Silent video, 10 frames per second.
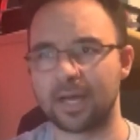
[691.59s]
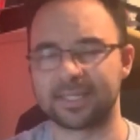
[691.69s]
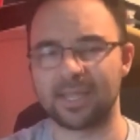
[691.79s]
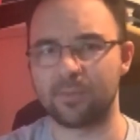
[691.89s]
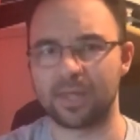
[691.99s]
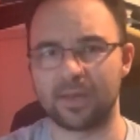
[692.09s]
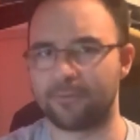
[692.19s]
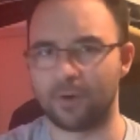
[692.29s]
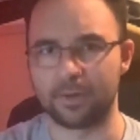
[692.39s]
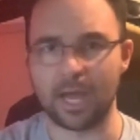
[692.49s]
Same with
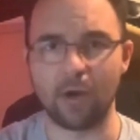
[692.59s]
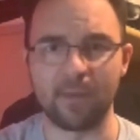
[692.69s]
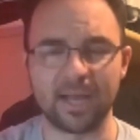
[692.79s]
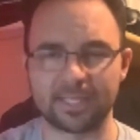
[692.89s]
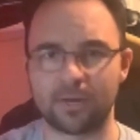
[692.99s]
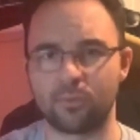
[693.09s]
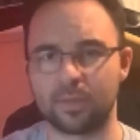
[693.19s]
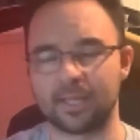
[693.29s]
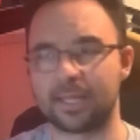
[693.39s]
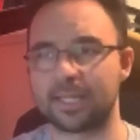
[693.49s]
hitting Fallen Albaz. I don't
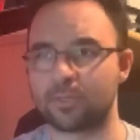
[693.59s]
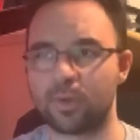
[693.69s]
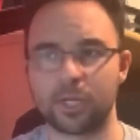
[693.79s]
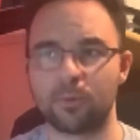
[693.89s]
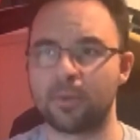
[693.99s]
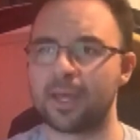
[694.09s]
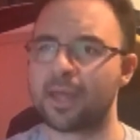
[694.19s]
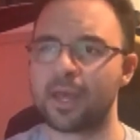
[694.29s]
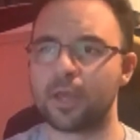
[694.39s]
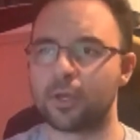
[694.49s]
really think that's the way to go.
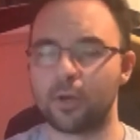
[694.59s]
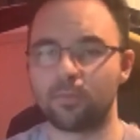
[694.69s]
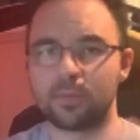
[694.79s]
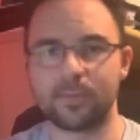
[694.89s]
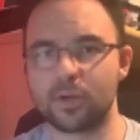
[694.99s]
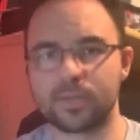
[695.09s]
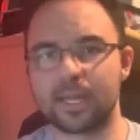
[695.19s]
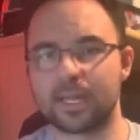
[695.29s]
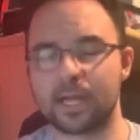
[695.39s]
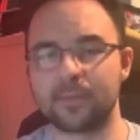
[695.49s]
But, you know, let me know
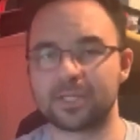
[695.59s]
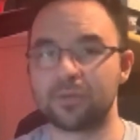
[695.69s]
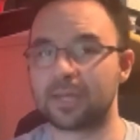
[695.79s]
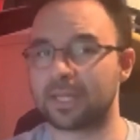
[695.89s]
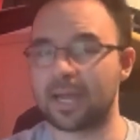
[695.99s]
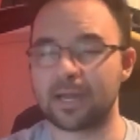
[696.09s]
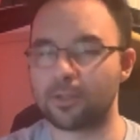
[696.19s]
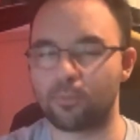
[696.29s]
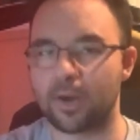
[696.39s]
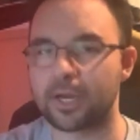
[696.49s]
down in the comments, do you think that any
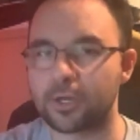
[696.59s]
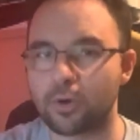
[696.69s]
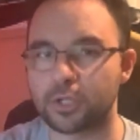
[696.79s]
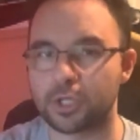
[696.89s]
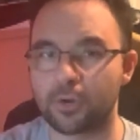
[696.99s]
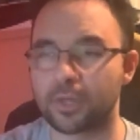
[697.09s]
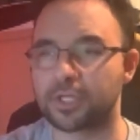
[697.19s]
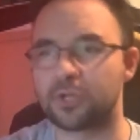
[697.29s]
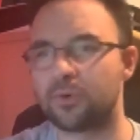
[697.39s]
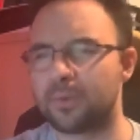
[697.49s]
of the Branded cards should go to
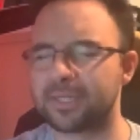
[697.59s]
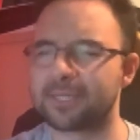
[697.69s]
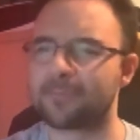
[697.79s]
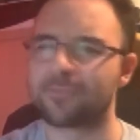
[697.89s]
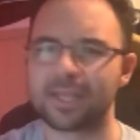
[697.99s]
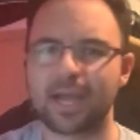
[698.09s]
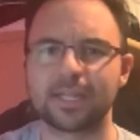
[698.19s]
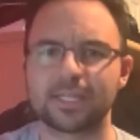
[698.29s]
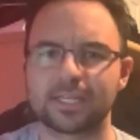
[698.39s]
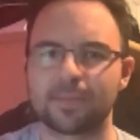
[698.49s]
2? It was
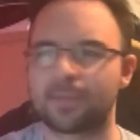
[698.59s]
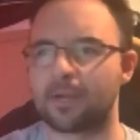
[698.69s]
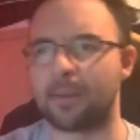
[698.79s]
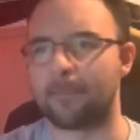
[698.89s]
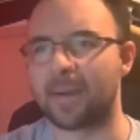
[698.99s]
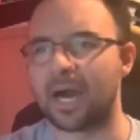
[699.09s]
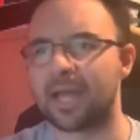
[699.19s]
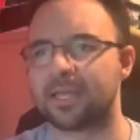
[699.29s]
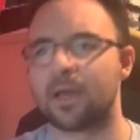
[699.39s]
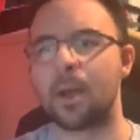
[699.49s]
kind of just something on my
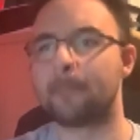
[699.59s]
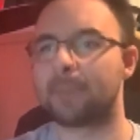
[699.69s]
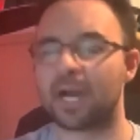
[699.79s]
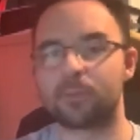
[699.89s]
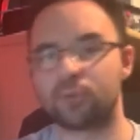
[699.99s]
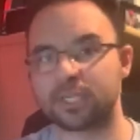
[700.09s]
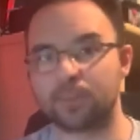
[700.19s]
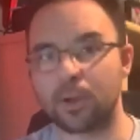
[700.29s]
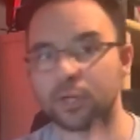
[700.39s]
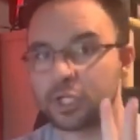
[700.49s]
mind. Pot of
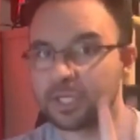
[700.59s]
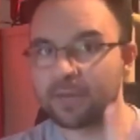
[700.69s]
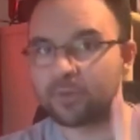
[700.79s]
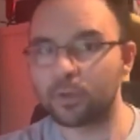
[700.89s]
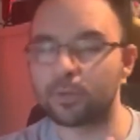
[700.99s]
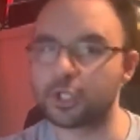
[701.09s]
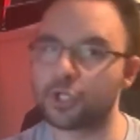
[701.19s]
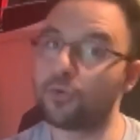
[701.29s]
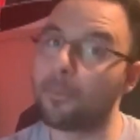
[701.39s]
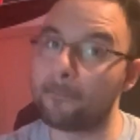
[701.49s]
Prosperity should definitely go to
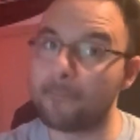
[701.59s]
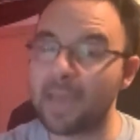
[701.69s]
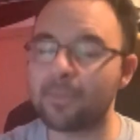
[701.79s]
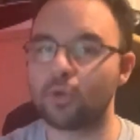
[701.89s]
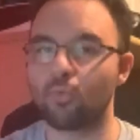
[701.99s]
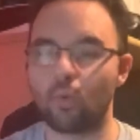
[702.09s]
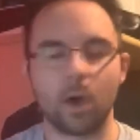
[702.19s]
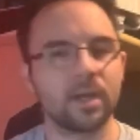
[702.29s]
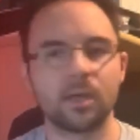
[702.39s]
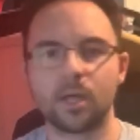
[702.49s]
2, maybe to
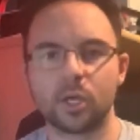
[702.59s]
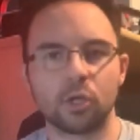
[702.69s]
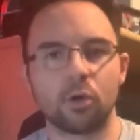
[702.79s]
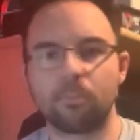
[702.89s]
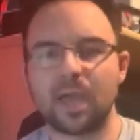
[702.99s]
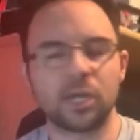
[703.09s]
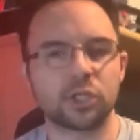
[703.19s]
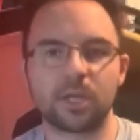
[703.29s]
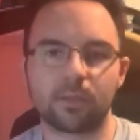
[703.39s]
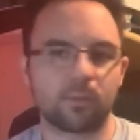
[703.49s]
1. You know,
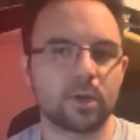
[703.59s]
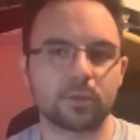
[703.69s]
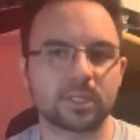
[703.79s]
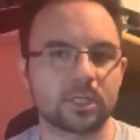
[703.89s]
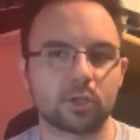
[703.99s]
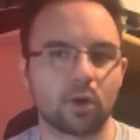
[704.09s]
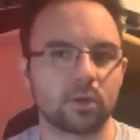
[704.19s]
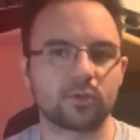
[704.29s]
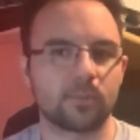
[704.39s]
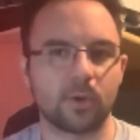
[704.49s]
banishing 3 or 6
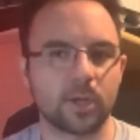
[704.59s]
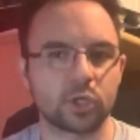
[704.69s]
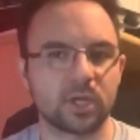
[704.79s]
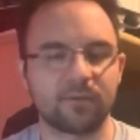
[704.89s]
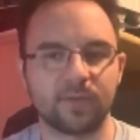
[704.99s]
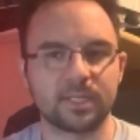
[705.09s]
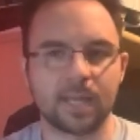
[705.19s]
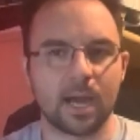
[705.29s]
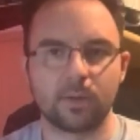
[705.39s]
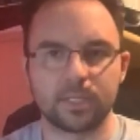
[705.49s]
cards from your extra deck face
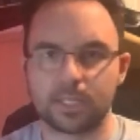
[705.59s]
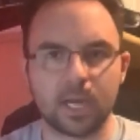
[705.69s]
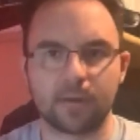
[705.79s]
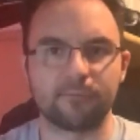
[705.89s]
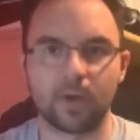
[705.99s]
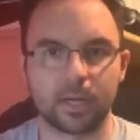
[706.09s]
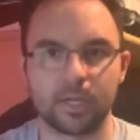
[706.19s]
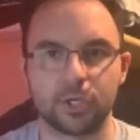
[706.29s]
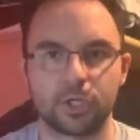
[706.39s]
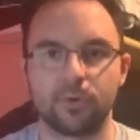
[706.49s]
down is not a fucking
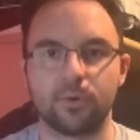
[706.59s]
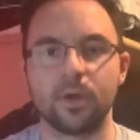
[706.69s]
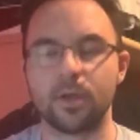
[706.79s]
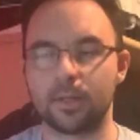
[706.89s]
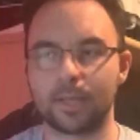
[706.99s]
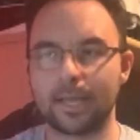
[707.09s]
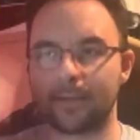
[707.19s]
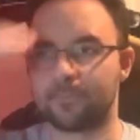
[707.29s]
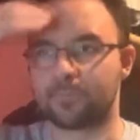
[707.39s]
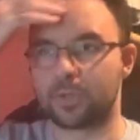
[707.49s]
issue.
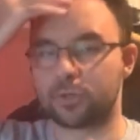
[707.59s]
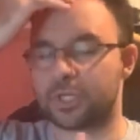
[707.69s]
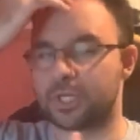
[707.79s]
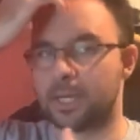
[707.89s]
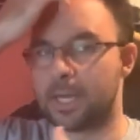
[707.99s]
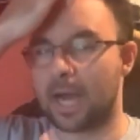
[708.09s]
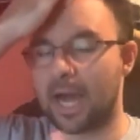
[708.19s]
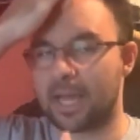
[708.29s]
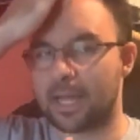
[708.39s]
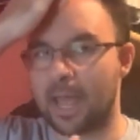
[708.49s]
Like, there's
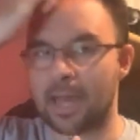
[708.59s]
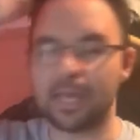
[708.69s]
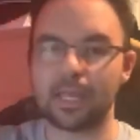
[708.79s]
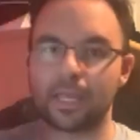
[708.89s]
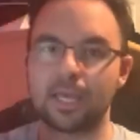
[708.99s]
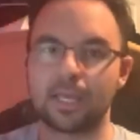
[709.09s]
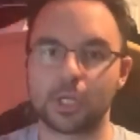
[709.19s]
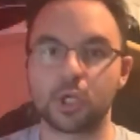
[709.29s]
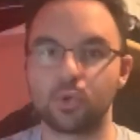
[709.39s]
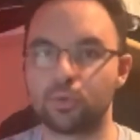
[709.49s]
not anything
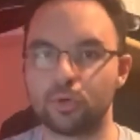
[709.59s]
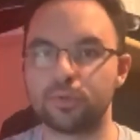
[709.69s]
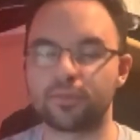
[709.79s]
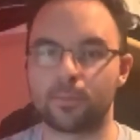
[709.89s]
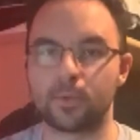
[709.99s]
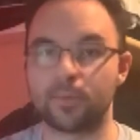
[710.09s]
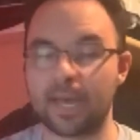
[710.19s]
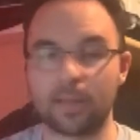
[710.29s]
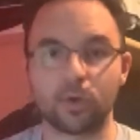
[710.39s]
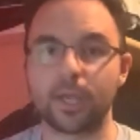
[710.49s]
that you lose from doing
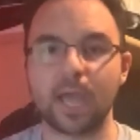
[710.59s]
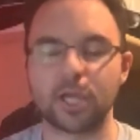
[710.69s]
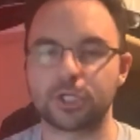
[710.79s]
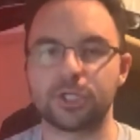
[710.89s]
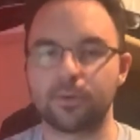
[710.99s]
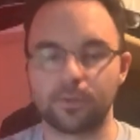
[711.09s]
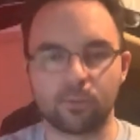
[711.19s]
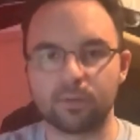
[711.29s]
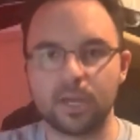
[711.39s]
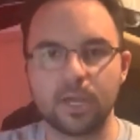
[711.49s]
that. Look at Kashtira.
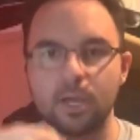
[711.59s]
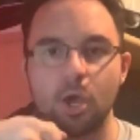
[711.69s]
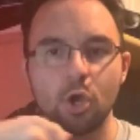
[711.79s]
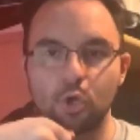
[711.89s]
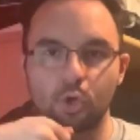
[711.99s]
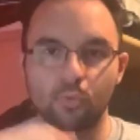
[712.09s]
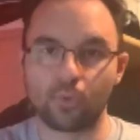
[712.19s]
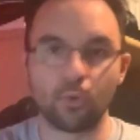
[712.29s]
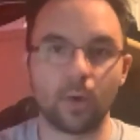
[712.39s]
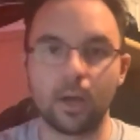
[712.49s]
They're playing
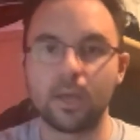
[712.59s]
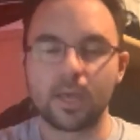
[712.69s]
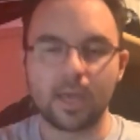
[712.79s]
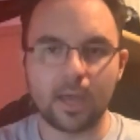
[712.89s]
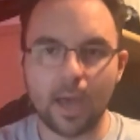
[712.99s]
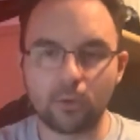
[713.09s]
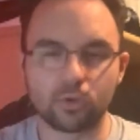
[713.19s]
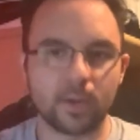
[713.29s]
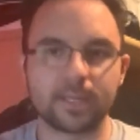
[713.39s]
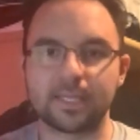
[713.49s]
Garua,
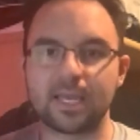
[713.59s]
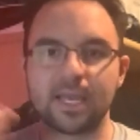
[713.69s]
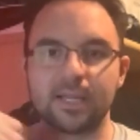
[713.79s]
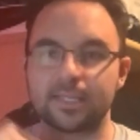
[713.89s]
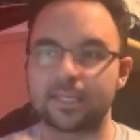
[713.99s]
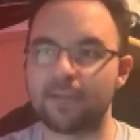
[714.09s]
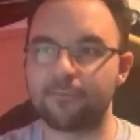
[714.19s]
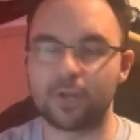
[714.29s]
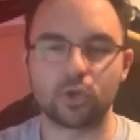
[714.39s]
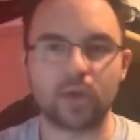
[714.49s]
Elder Entity Ints,
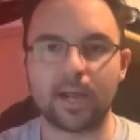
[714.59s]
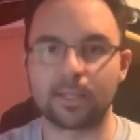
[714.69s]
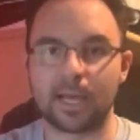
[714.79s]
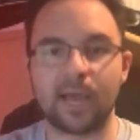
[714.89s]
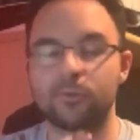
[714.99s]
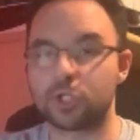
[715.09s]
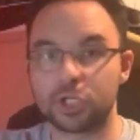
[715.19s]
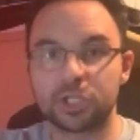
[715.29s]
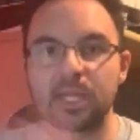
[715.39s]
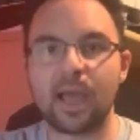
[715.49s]
Infinitrack Goliath,
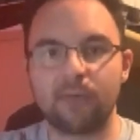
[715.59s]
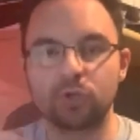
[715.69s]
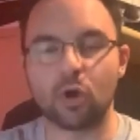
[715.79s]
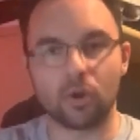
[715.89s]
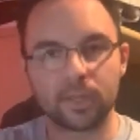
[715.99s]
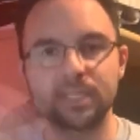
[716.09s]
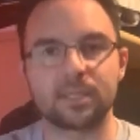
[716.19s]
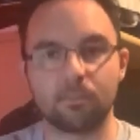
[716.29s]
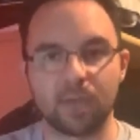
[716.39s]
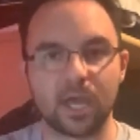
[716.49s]
just to have targets
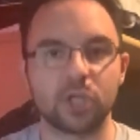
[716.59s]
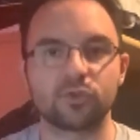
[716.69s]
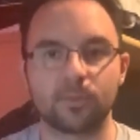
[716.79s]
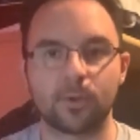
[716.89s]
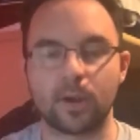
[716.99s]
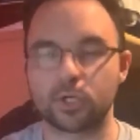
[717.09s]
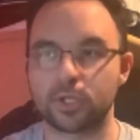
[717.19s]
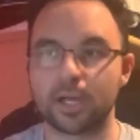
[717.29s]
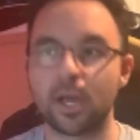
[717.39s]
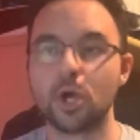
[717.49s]
to banish from their
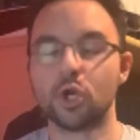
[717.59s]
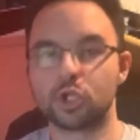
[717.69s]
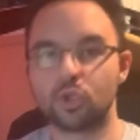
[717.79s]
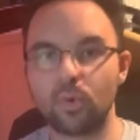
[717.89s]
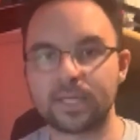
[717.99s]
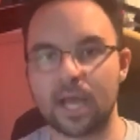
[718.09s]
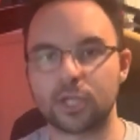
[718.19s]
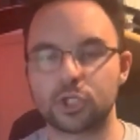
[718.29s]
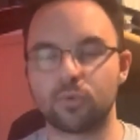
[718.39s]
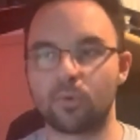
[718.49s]
extra deck to
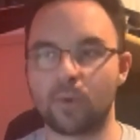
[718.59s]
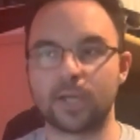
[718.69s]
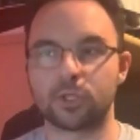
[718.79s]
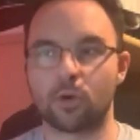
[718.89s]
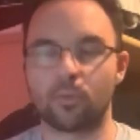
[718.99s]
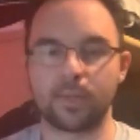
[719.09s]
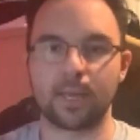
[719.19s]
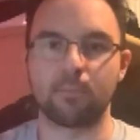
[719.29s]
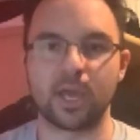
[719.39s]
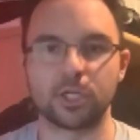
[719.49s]
attach to a Rise Heart when
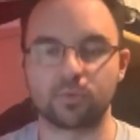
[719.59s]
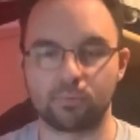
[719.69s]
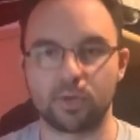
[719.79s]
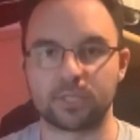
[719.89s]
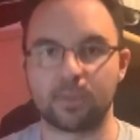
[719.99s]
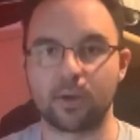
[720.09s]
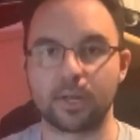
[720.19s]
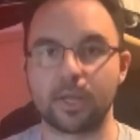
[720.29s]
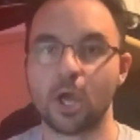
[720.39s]
they banish from Prosperity.